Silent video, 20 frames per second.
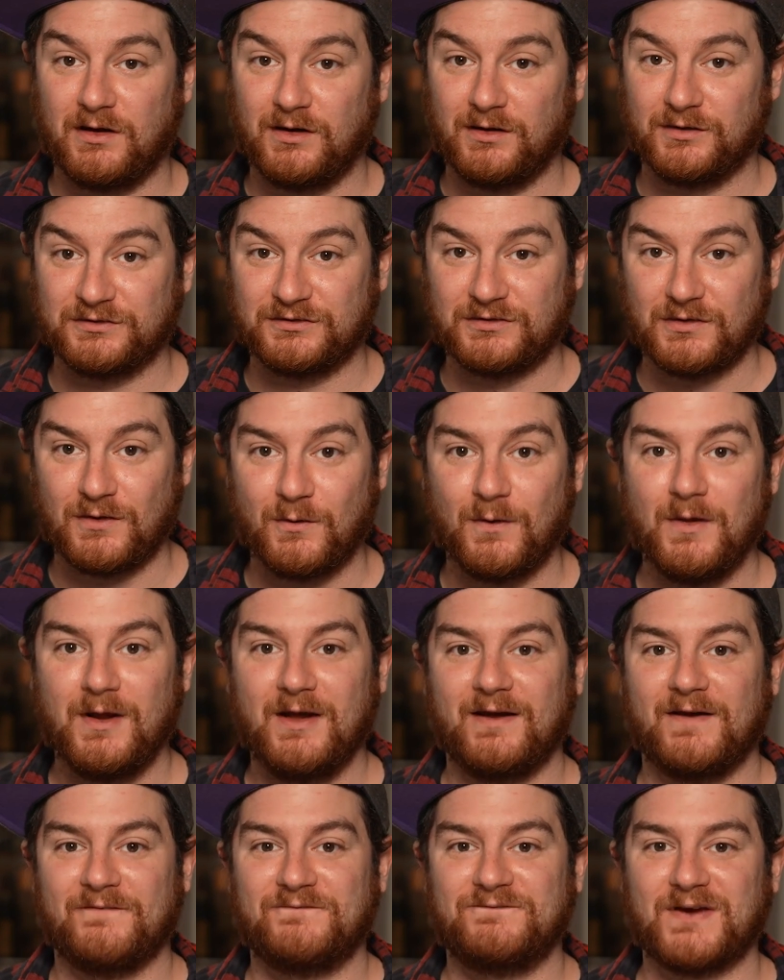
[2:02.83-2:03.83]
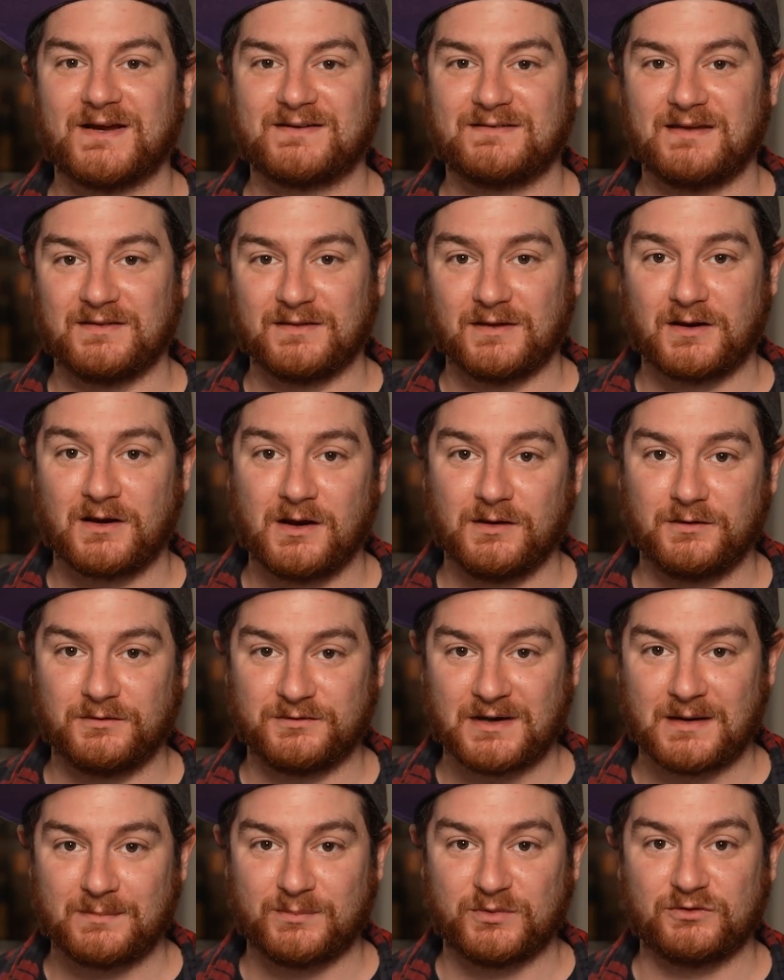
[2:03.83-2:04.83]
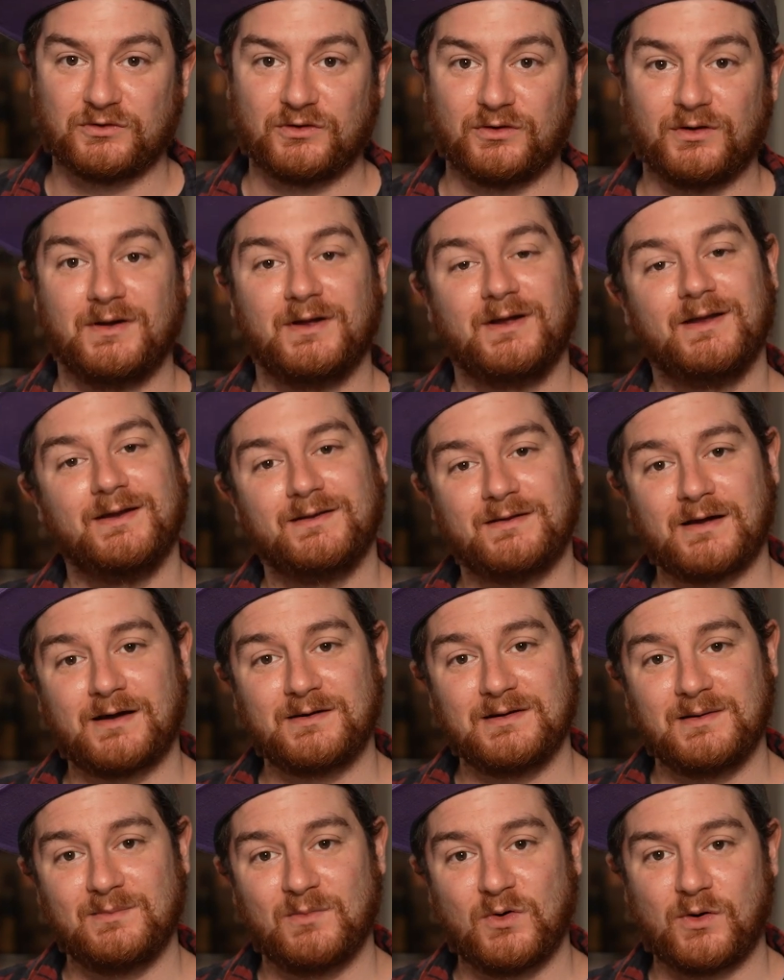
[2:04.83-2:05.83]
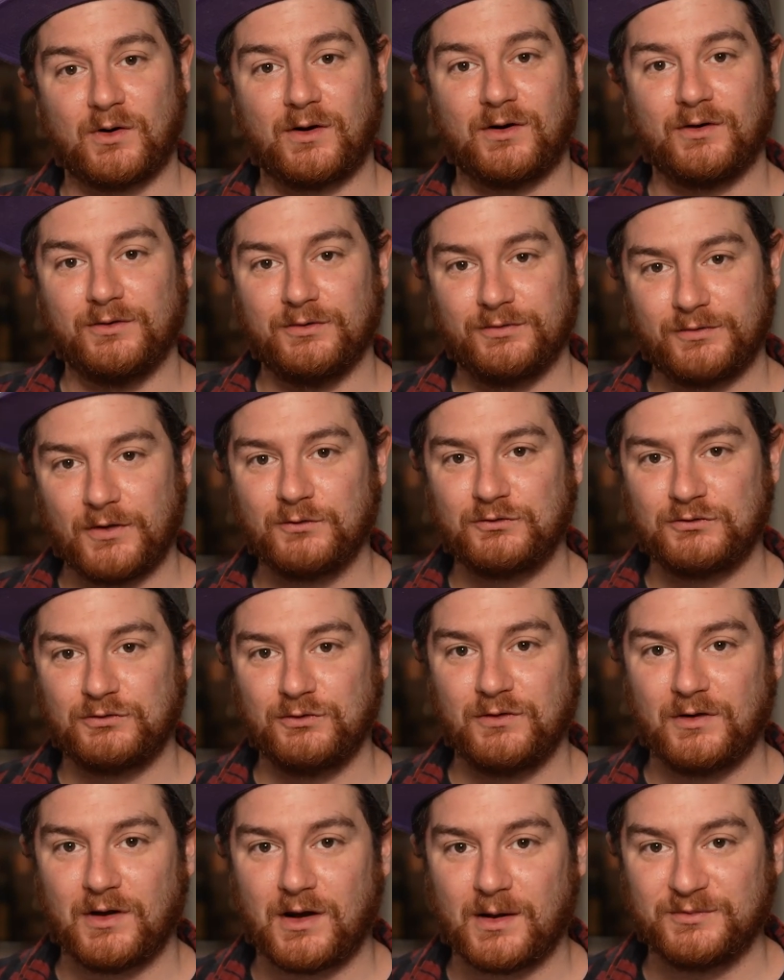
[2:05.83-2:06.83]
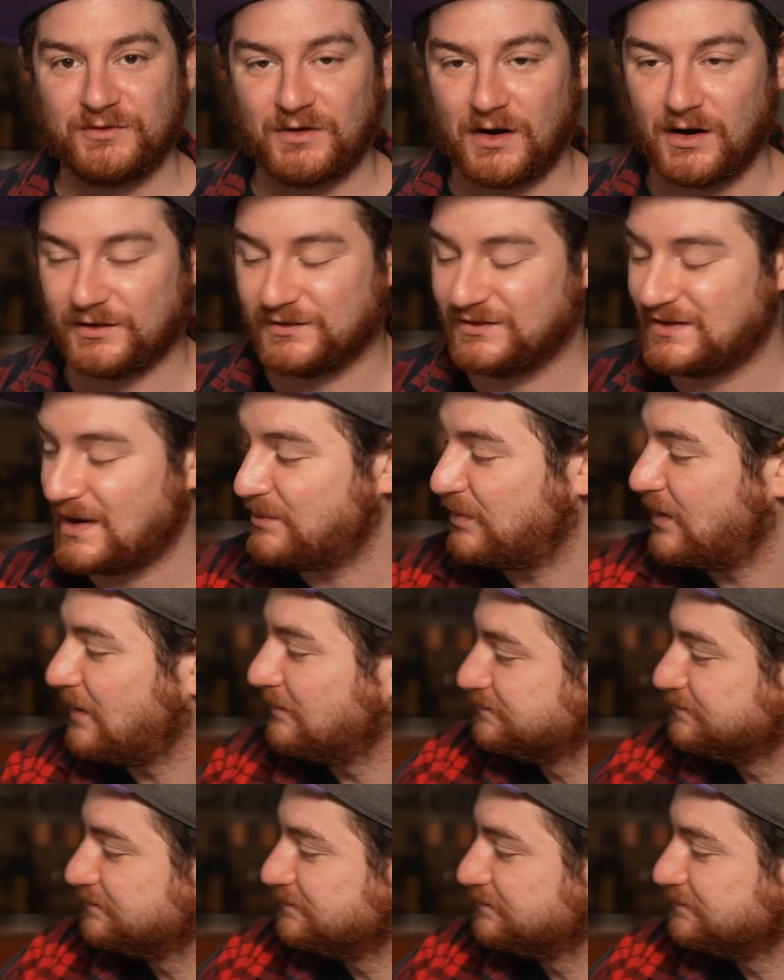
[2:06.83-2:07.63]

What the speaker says: also affecting the color temperature. Not anymore. Those 2 knobs are separate.